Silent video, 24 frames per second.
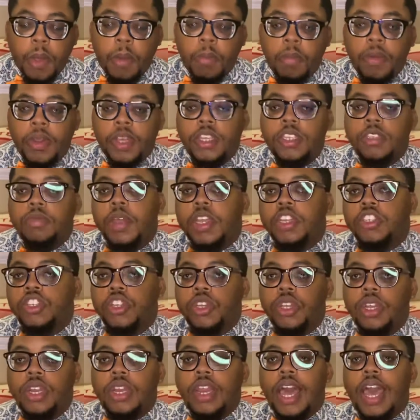please make sure
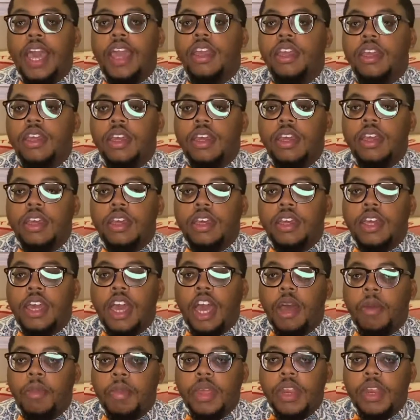you like,
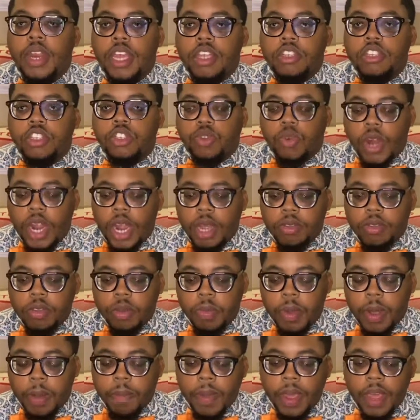comment, and subscribe to
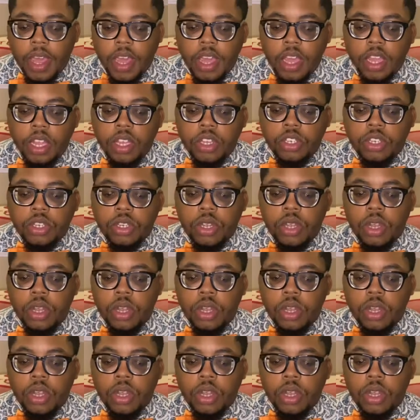my page.